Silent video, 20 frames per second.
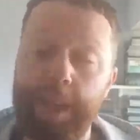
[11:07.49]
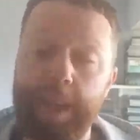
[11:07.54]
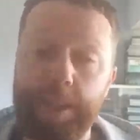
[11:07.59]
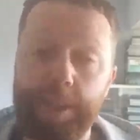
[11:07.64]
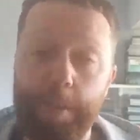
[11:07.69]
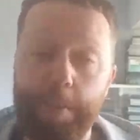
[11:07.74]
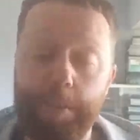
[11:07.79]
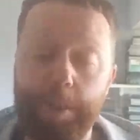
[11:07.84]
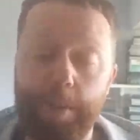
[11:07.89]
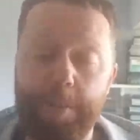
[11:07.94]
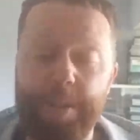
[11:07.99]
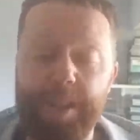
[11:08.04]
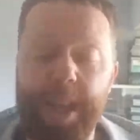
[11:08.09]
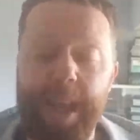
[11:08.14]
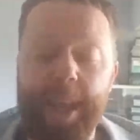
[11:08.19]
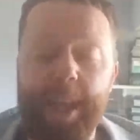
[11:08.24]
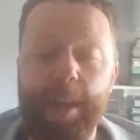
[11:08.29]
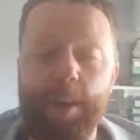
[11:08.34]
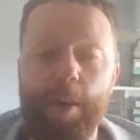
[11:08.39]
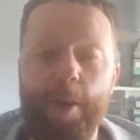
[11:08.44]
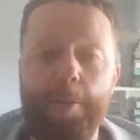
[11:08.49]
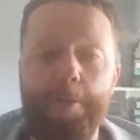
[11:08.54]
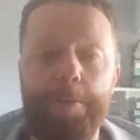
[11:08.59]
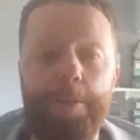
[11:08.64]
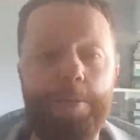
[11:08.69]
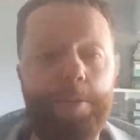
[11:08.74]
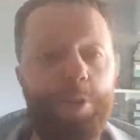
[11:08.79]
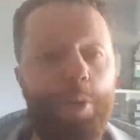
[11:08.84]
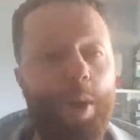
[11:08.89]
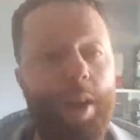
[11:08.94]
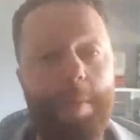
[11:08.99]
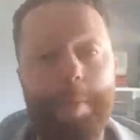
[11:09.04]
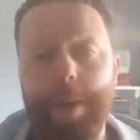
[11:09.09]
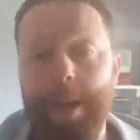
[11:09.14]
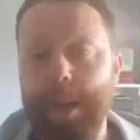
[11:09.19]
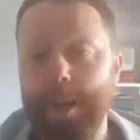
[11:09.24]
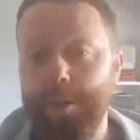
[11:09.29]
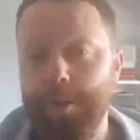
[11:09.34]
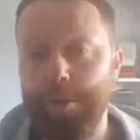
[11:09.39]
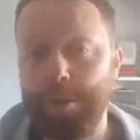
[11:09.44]
he's sometimes taken off with 20
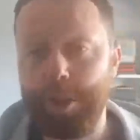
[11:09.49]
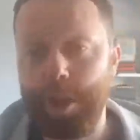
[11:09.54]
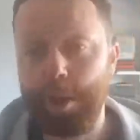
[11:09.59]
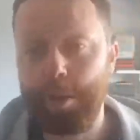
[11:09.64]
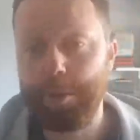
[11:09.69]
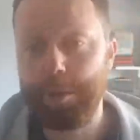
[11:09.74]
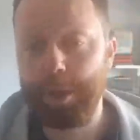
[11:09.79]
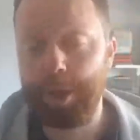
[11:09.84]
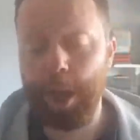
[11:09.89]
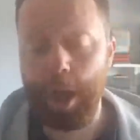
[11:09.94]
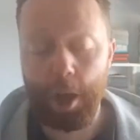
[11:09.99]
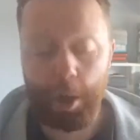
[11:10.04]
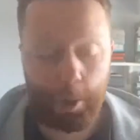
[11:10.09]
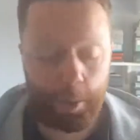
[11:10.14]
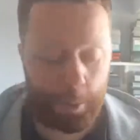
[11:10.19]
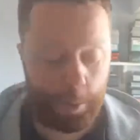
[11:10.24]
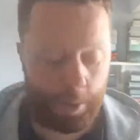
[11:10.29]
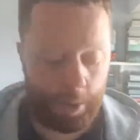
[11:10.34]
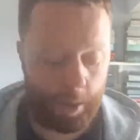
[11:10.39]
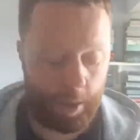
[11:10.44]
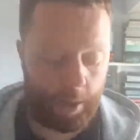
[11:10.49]
minutes or so to go.